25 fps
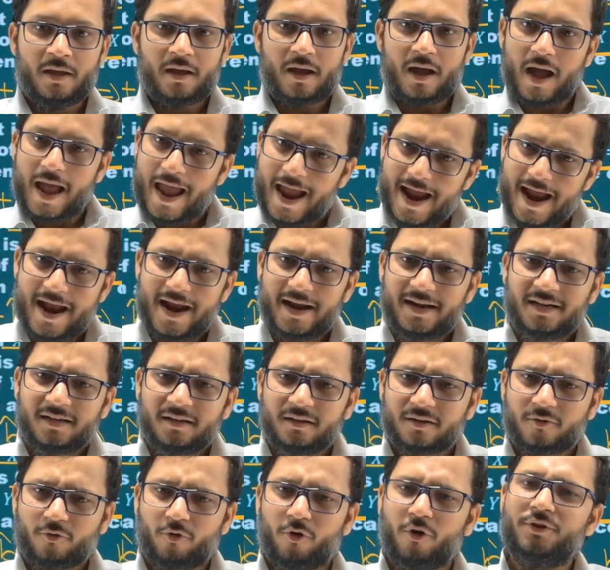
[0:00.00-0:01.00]
And
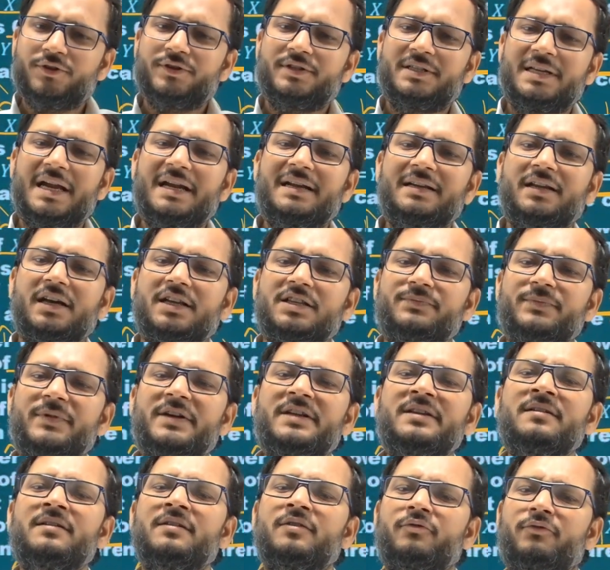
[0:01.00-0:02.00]
constant does
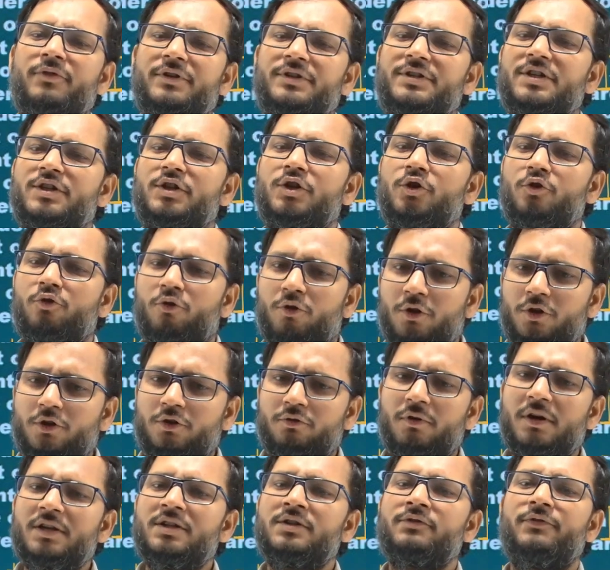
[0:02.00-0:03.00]
mean which is known
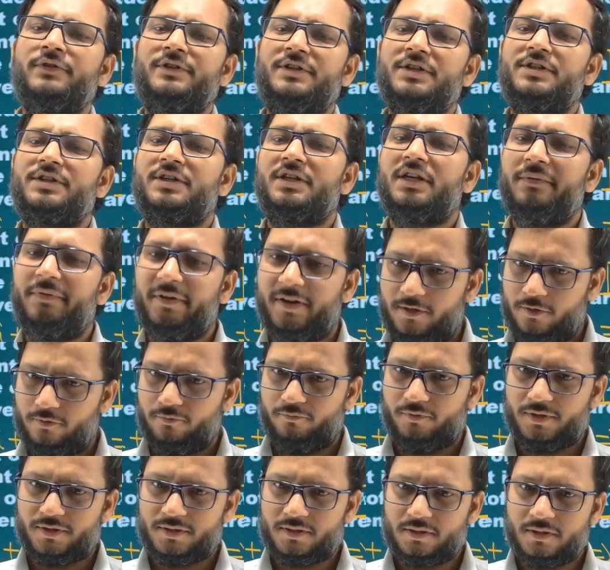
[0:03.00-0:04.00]
to us, which is given to
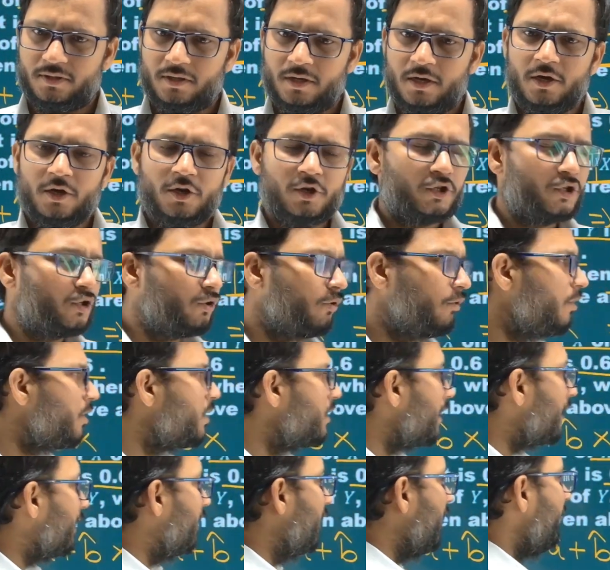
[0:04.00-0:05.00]
us. So
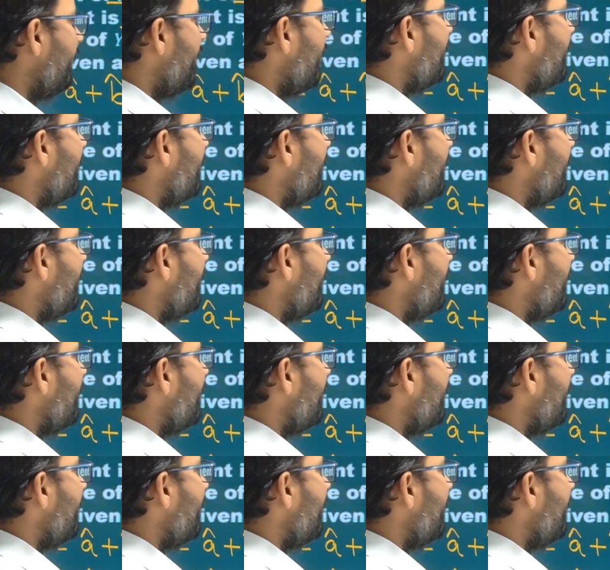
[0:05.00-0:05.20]
the given